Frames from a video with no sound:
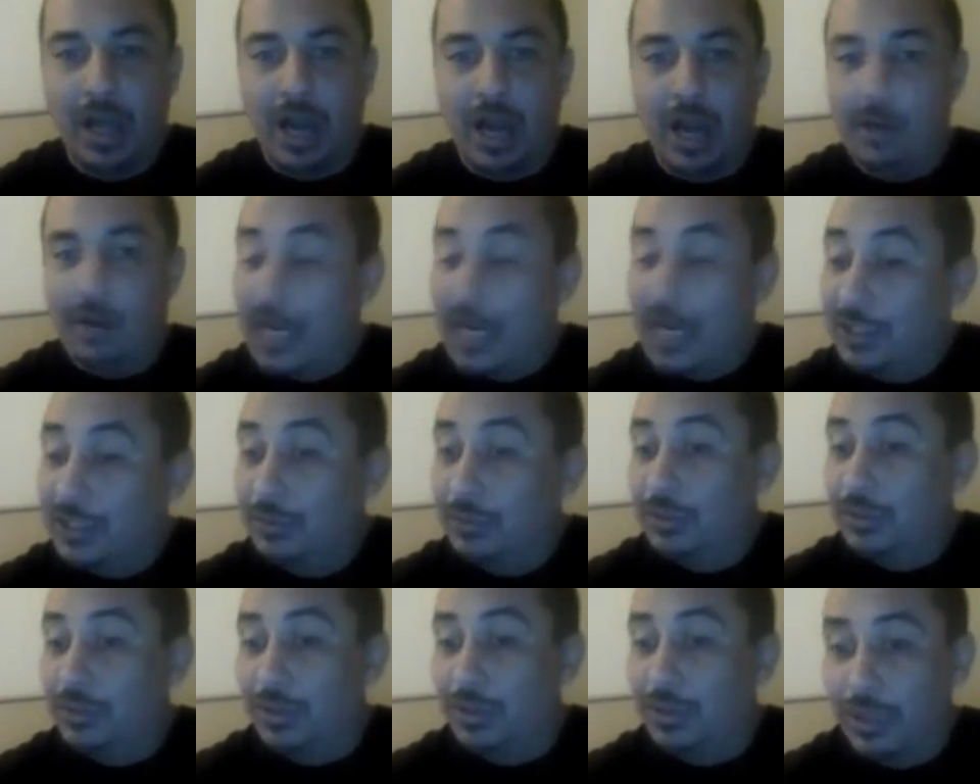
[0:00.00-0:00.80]
I
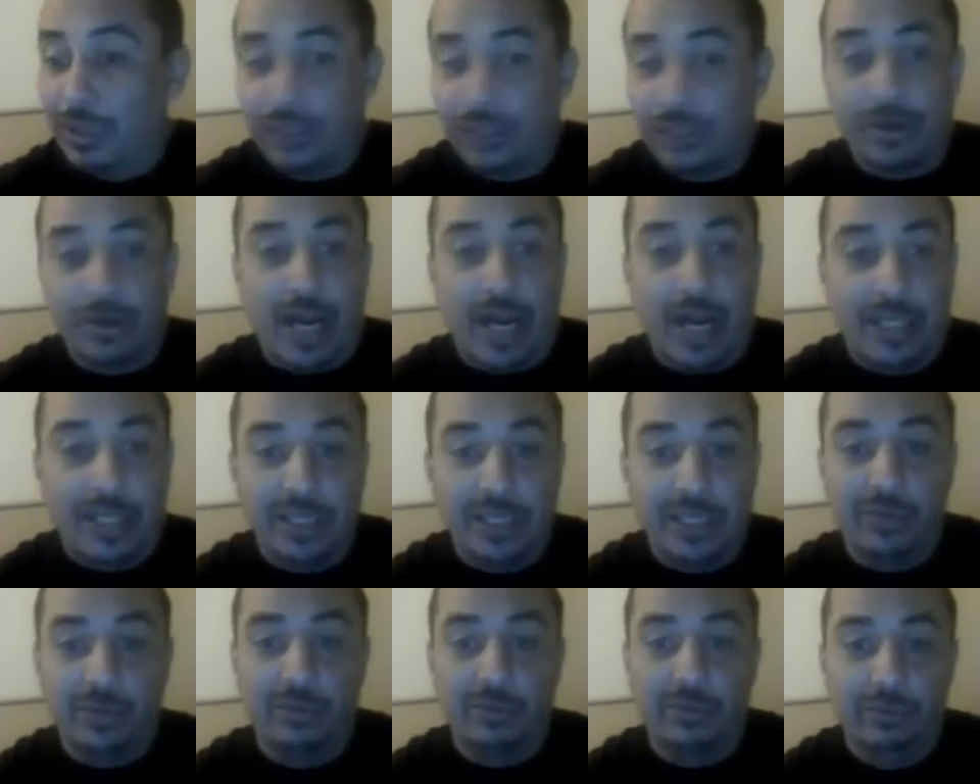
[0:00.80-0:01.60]
actually was going to try
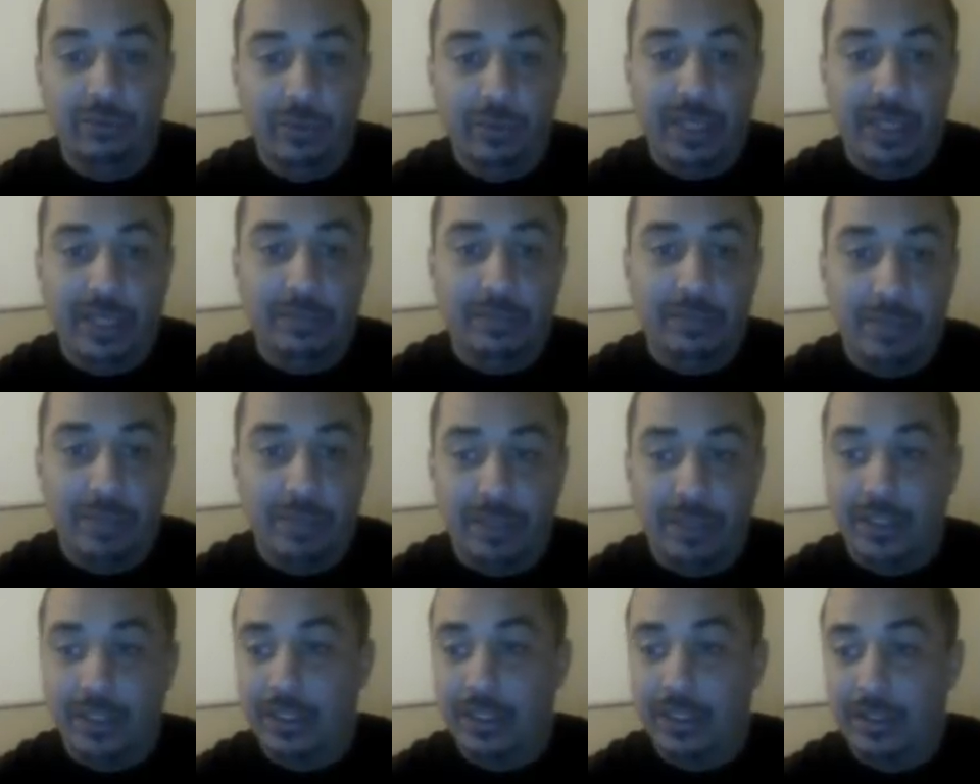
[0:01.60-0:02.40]
something with link
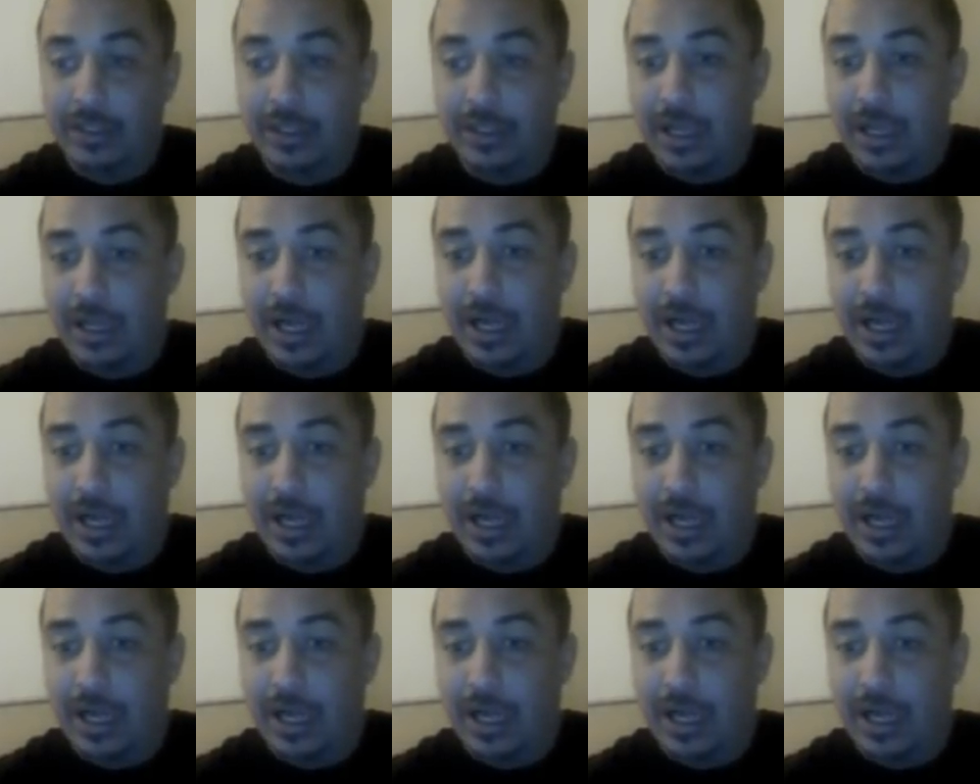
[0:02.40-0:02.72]
building